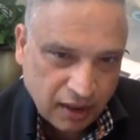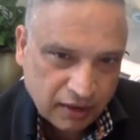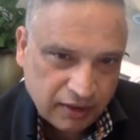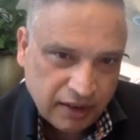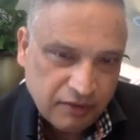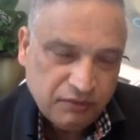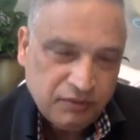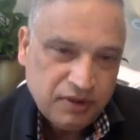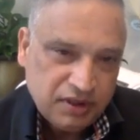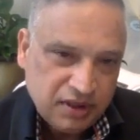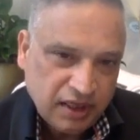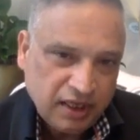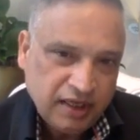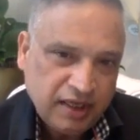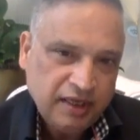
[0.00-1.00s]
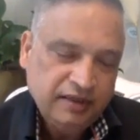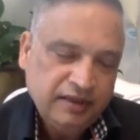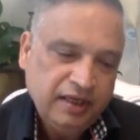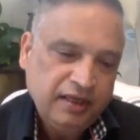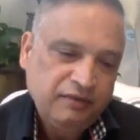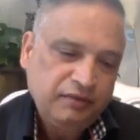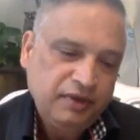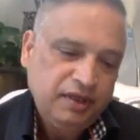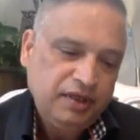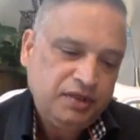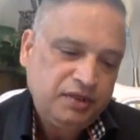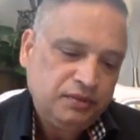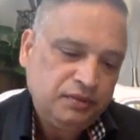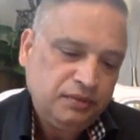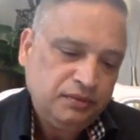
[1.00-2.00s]
Then we started. Then we need
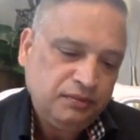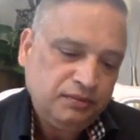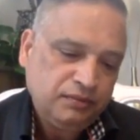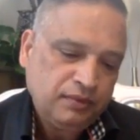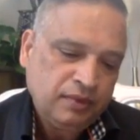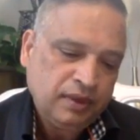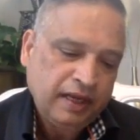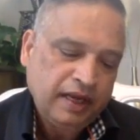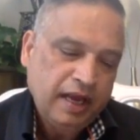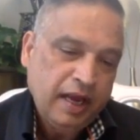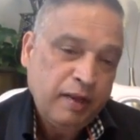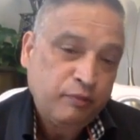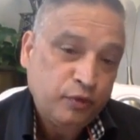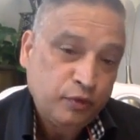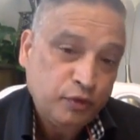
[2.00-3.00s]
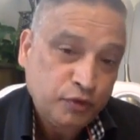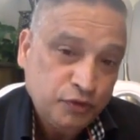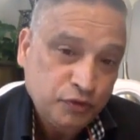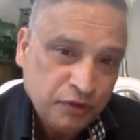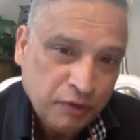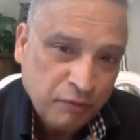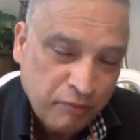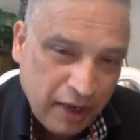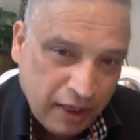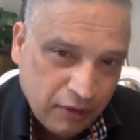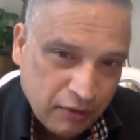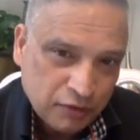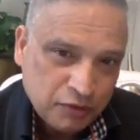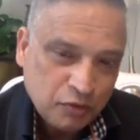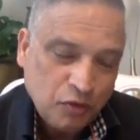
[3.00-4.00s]
to like approach to the bank
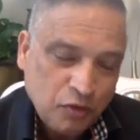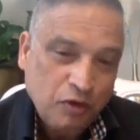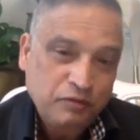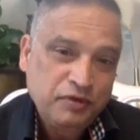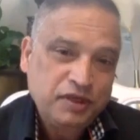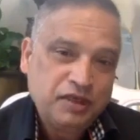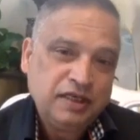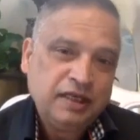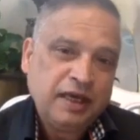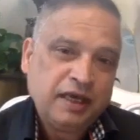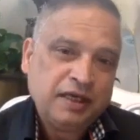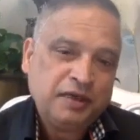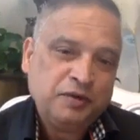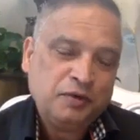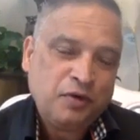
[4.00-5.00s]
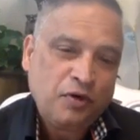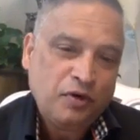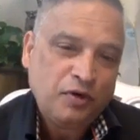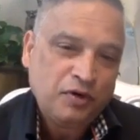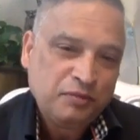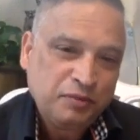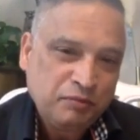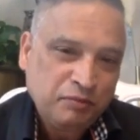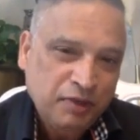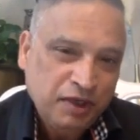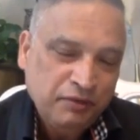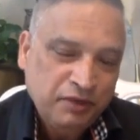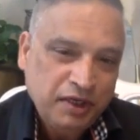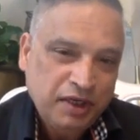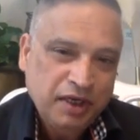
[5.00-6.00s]
also. Obviously, like all of the money
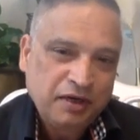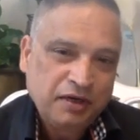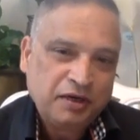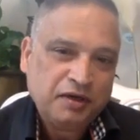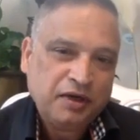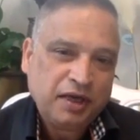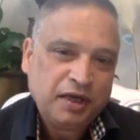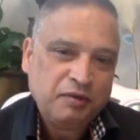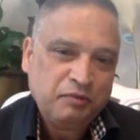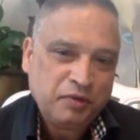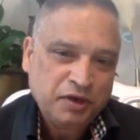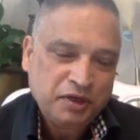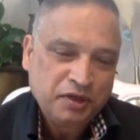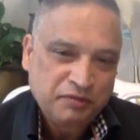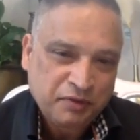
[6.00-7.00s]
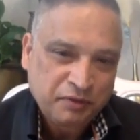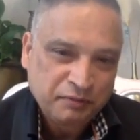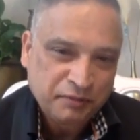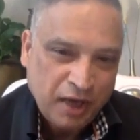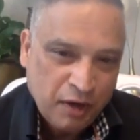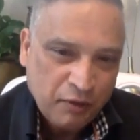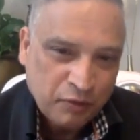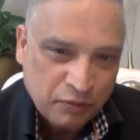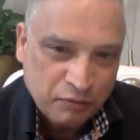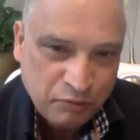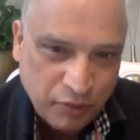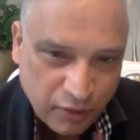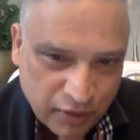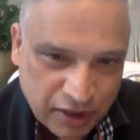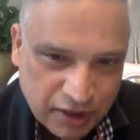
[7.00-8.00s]
we cannot like put it from our
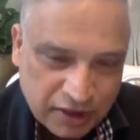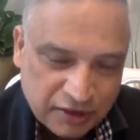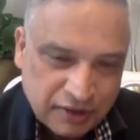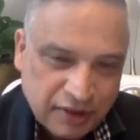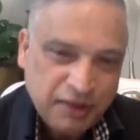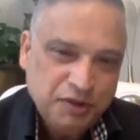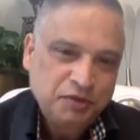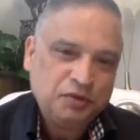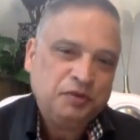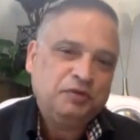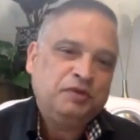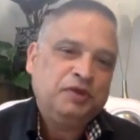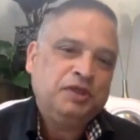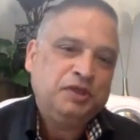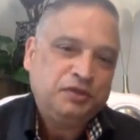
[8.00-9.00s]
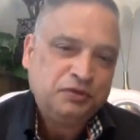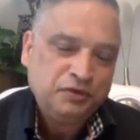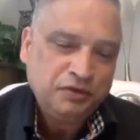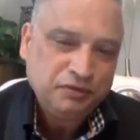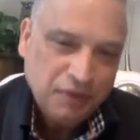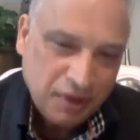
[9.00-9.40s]
pocket, right? So we need to